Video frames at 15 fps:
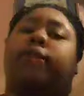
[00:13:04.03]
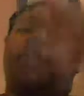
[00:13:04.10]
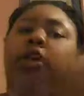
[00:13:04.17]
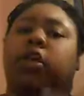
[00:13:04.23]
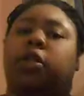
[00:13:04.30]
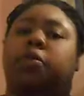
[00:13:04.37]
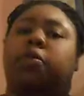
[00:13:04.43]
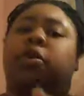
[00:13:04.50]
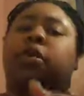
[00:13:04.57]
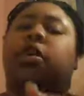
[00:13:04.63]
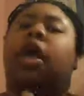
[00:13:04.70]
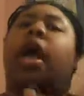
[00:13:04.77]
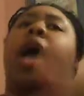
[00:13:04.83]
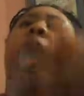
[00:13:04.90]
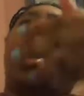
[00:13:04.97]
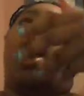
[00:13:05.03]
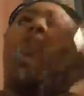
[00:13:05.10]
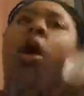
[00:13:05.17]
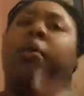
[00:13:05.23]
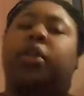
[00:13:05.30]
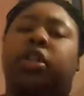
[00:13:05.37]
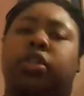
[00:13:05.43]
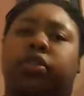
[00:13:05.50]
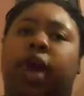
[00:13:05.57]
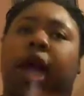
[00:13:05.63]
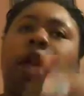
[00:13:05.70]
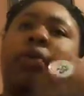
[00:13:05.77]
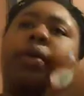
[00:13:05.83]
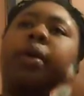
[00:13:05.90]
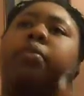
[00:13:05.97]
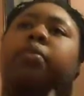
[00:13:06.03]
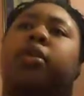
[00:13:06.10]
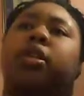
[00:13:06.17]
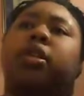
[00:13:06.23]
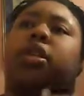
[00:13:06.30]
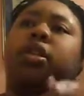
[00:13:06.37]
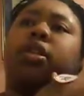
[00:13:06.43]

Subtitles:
first book. I always try to read books